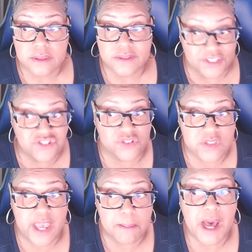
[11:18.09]
This just
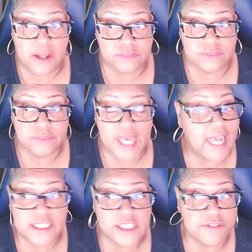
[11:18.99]
came out.
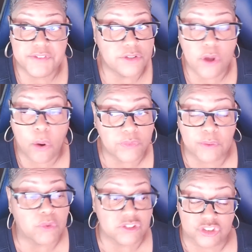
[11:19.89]
I didn't even know
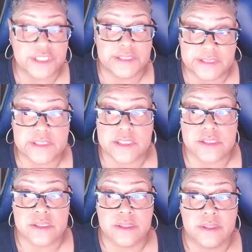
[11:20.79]
that Russia had did this.